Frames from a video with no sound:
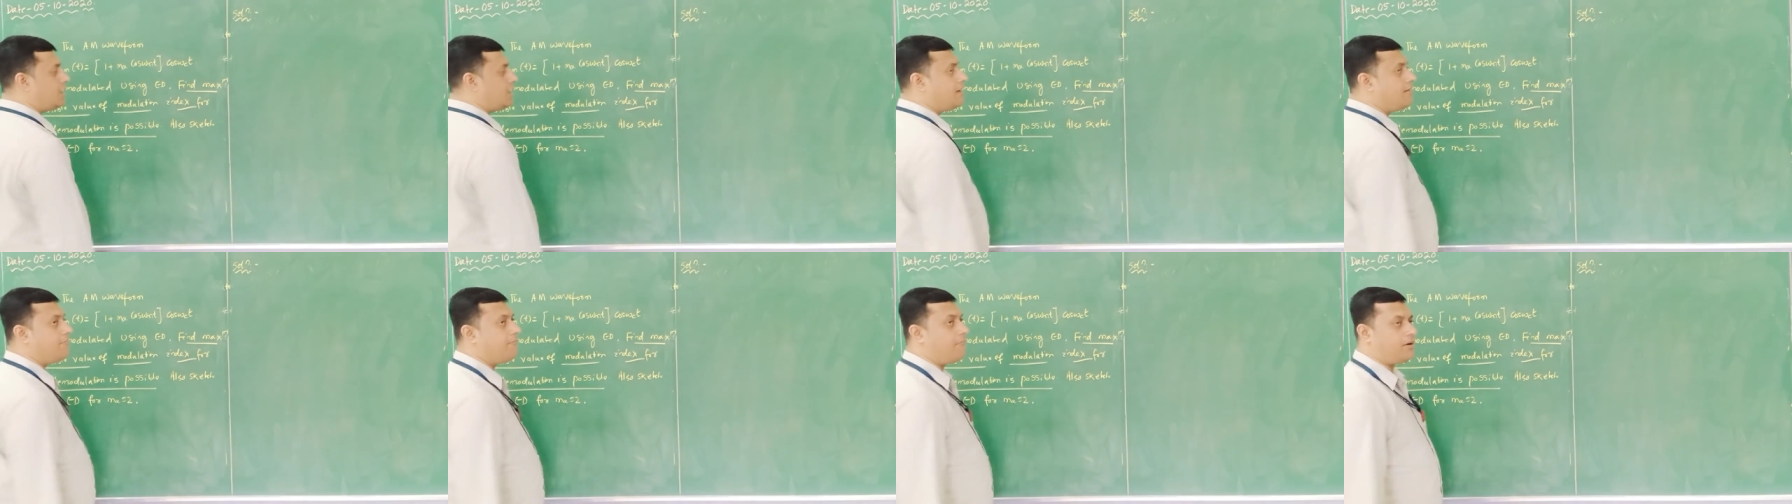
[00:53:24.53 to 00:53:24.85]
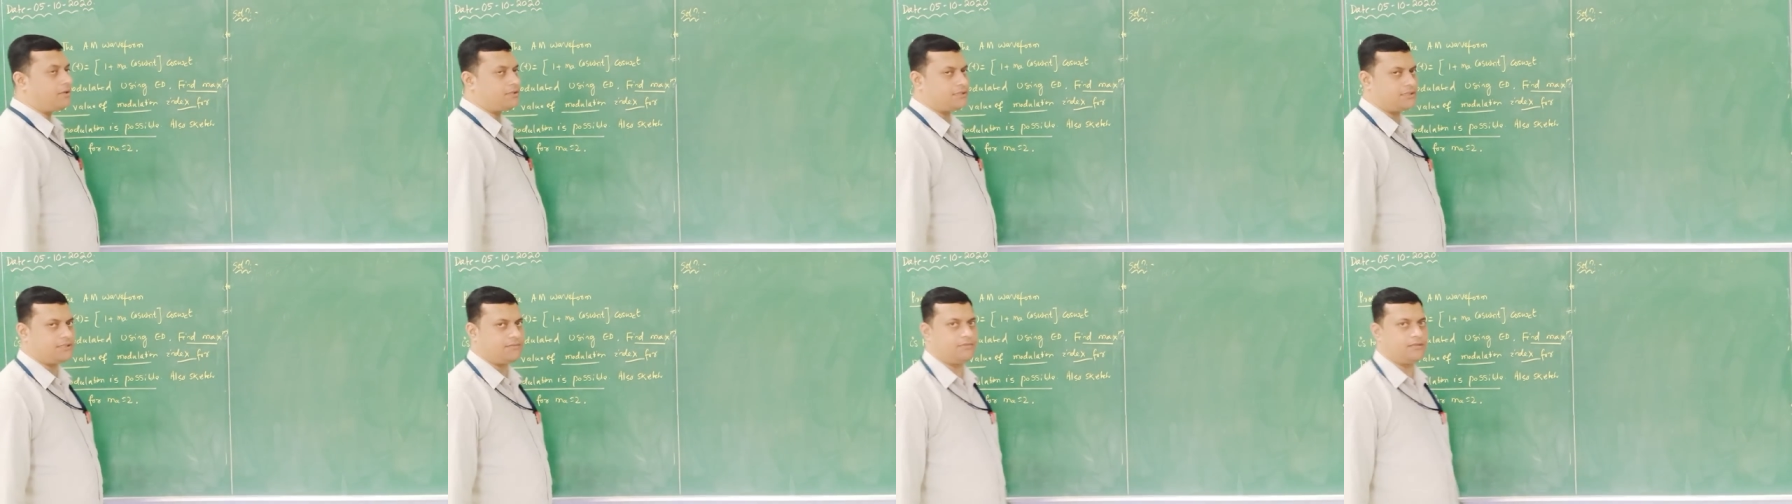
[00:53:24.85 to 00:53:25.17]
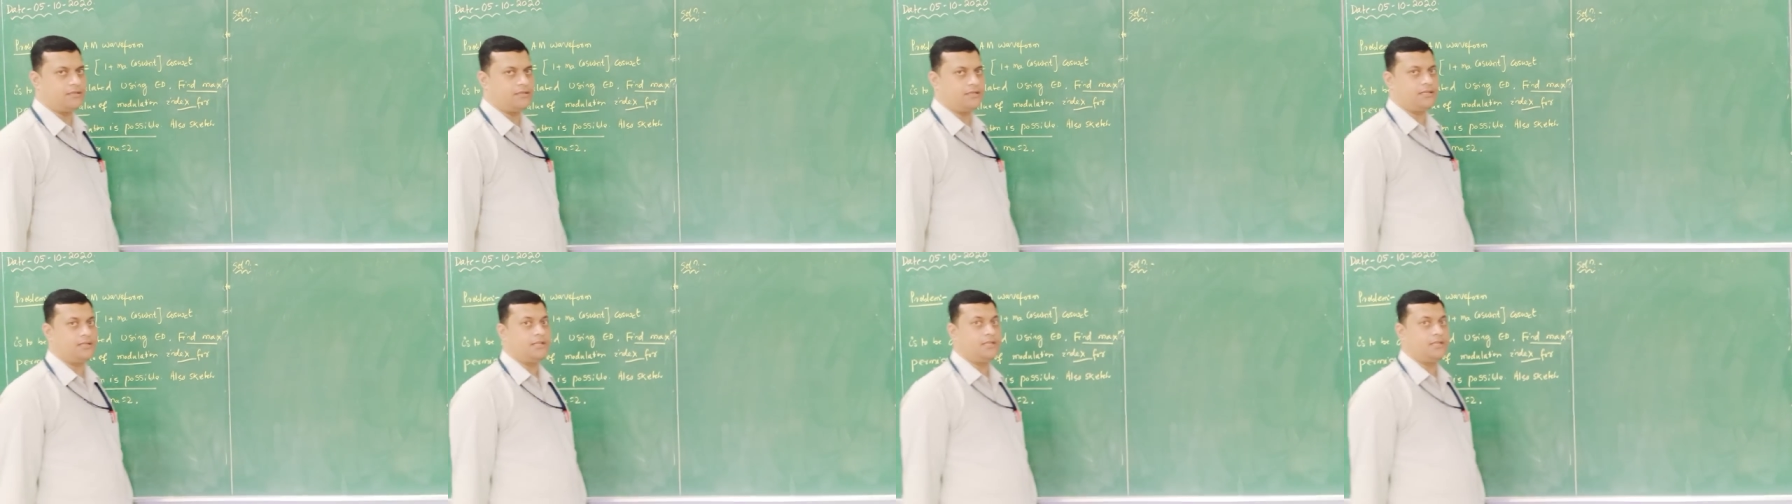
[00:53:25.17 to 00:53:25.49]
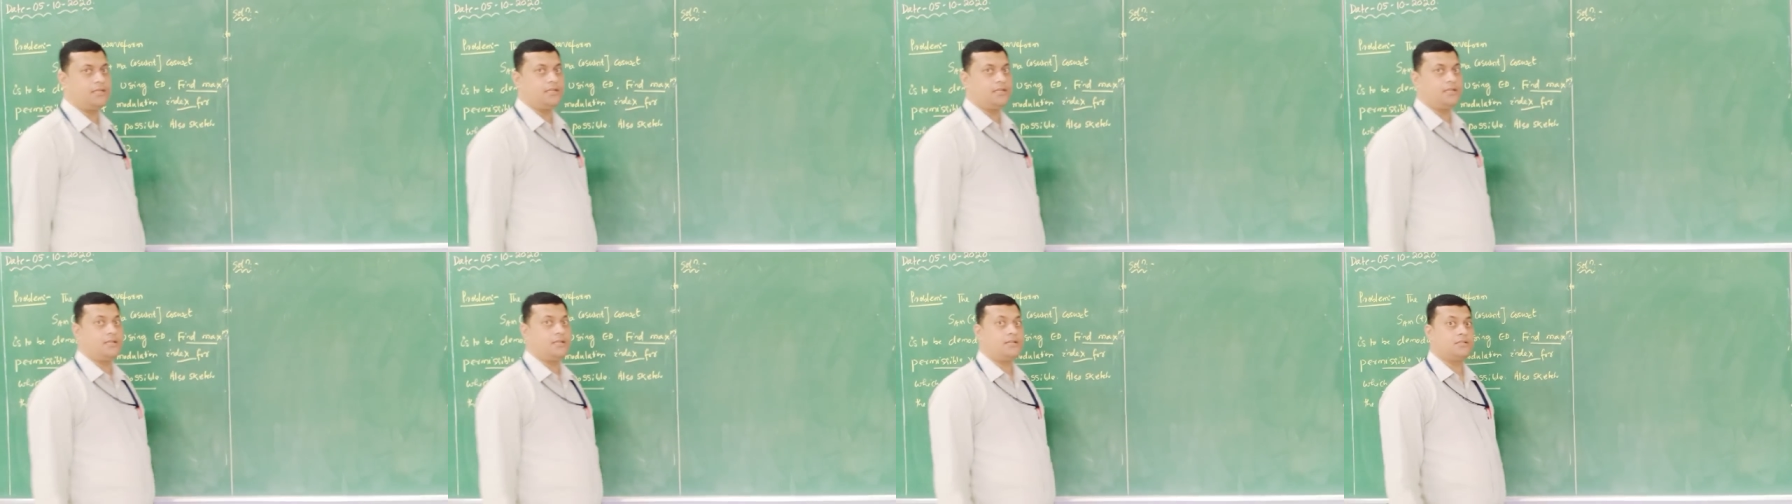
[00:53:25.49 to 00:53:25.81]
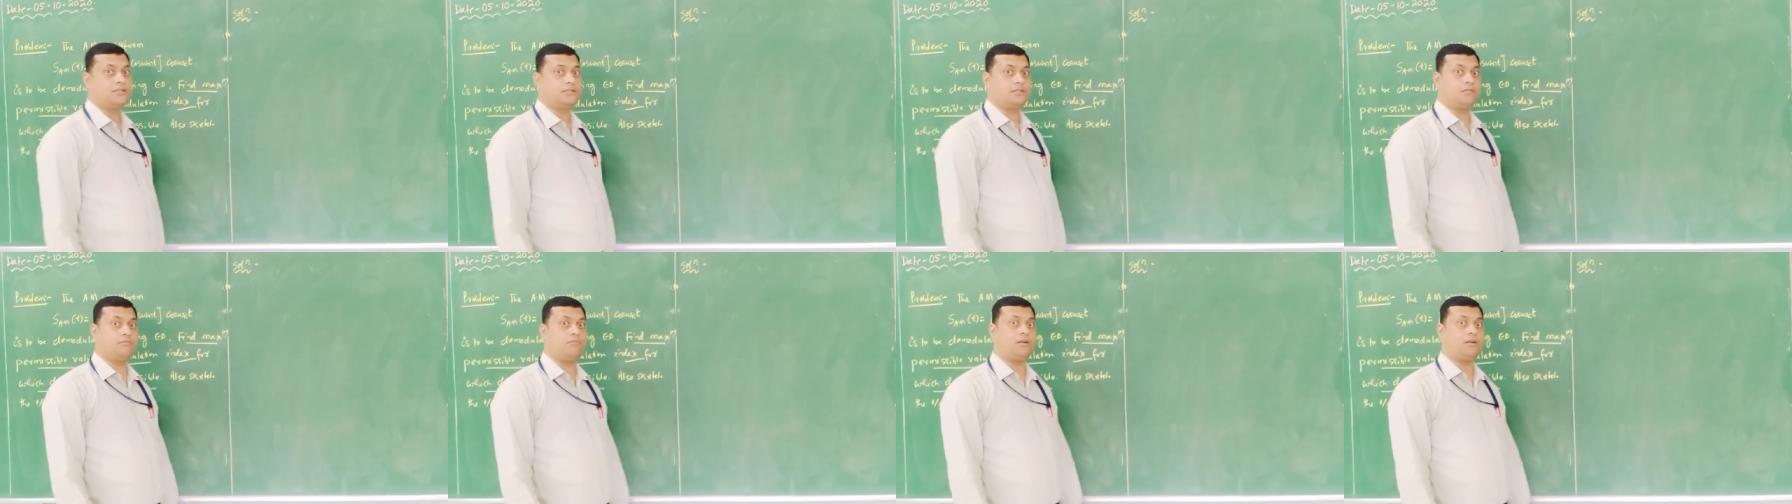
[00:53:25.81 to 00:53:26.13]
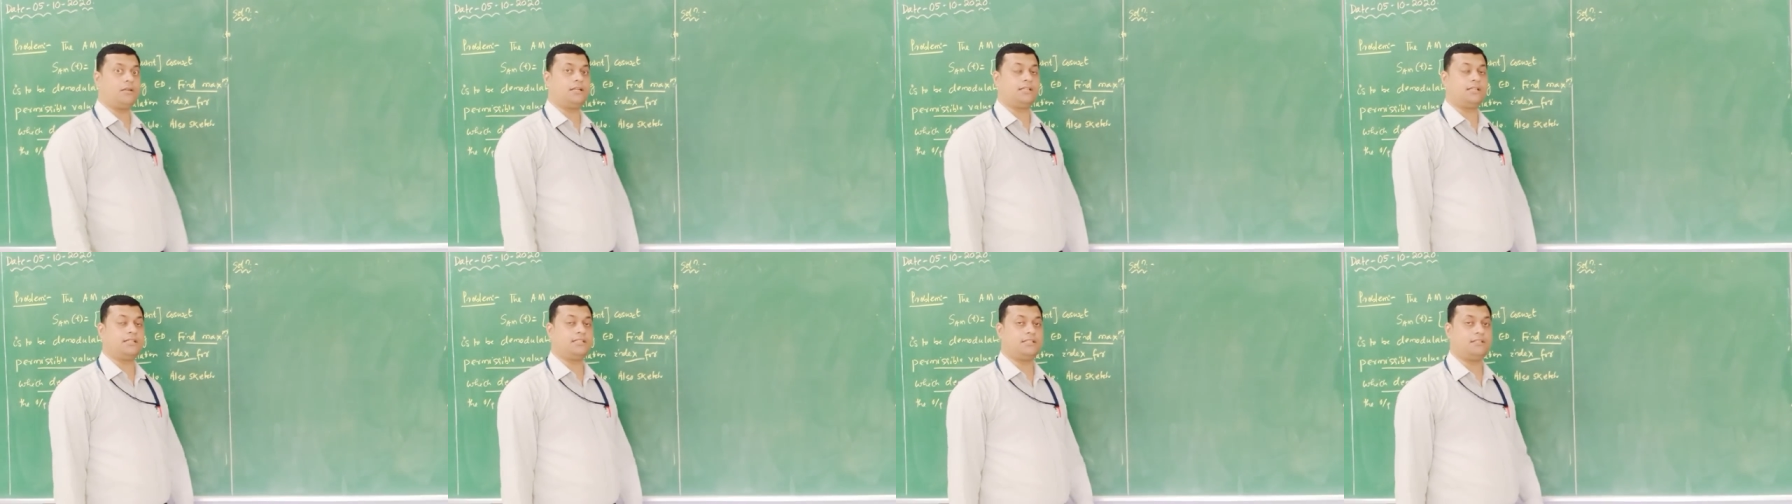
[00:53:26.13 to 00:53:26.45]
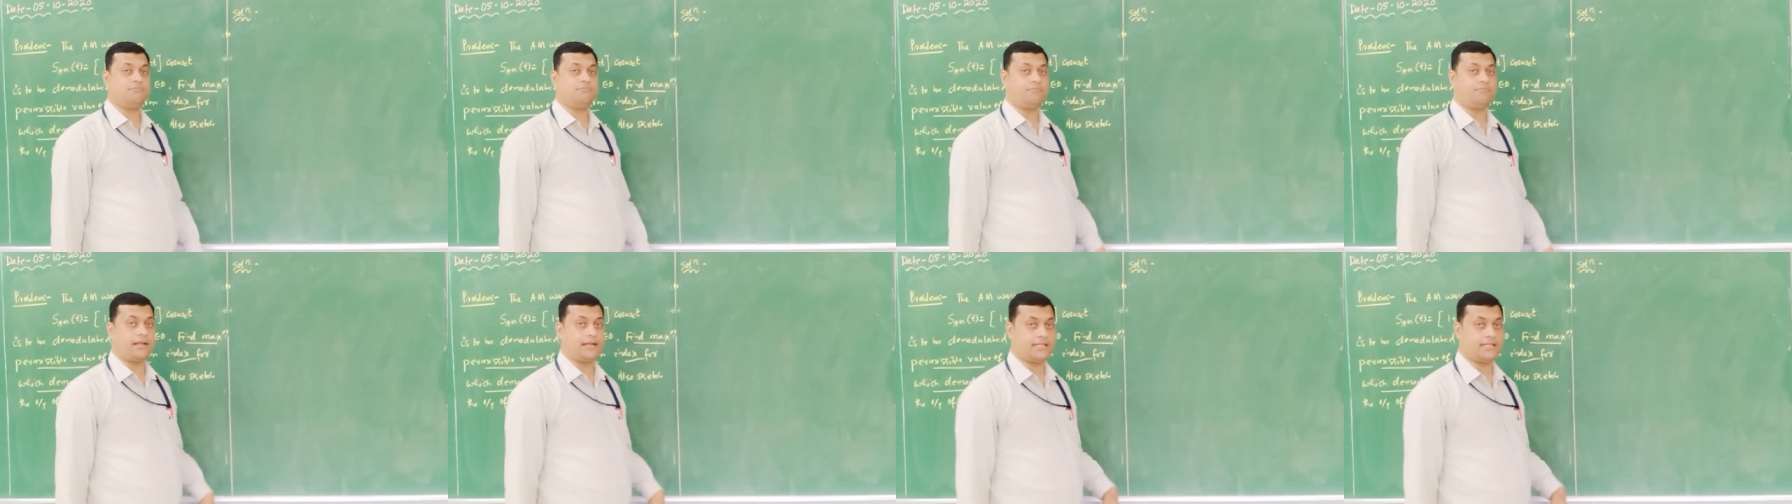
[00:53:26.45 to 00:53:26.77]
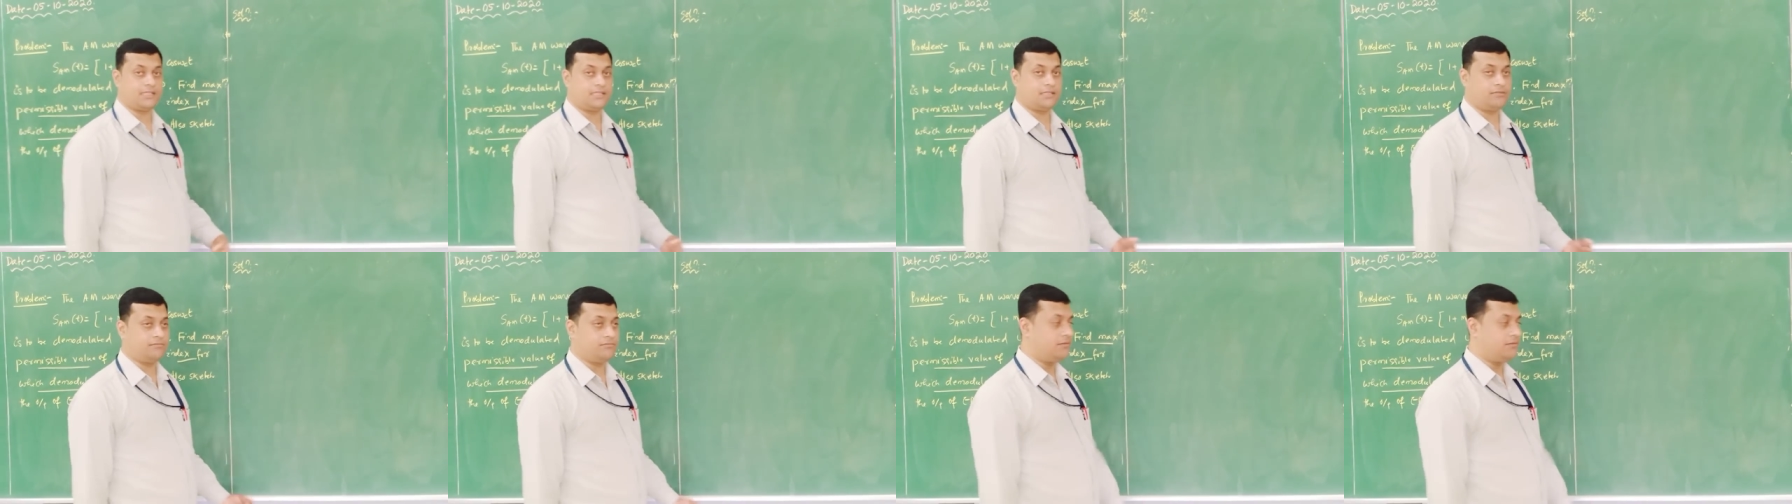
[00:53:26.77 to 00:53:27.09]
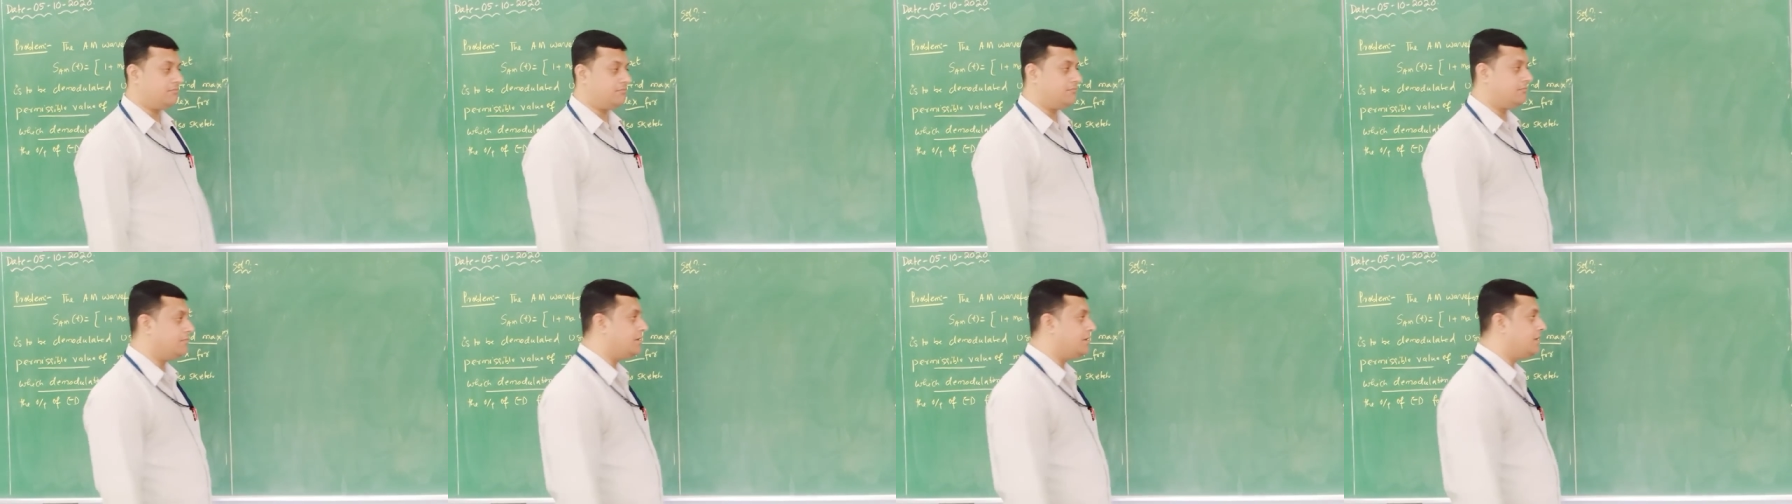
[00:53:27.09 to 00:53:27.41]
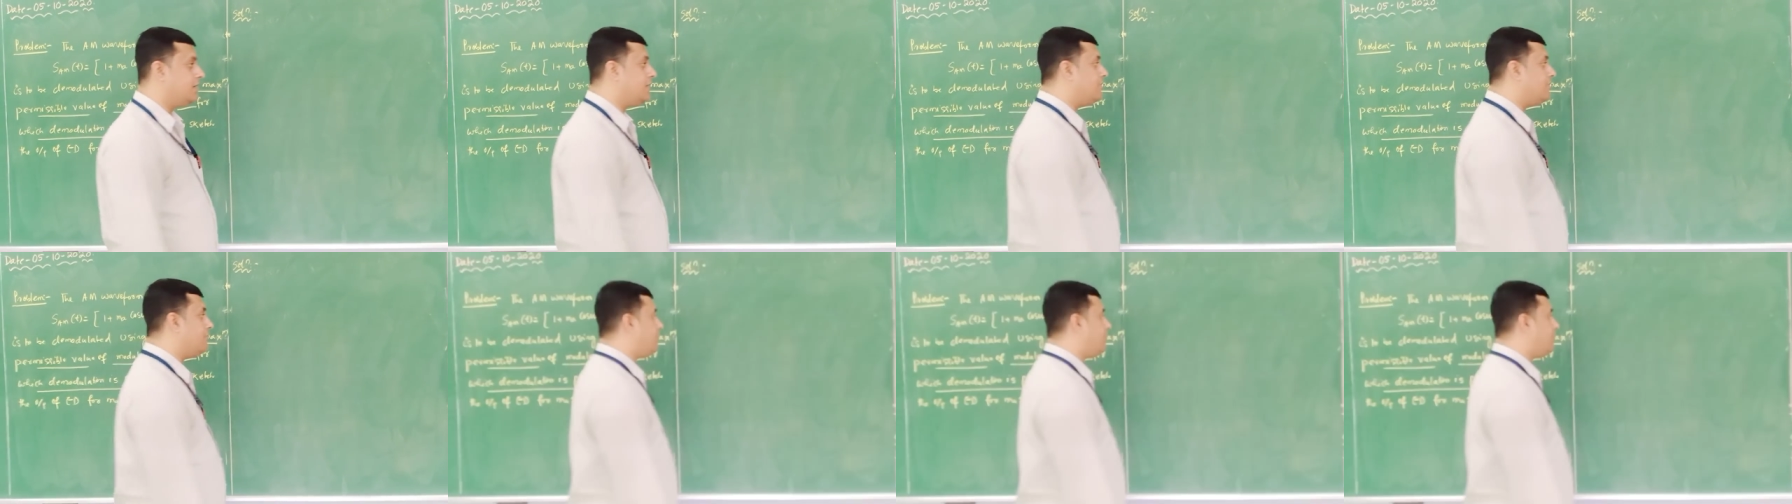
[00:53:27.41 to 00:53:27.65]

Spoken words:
possible. So what is the maximum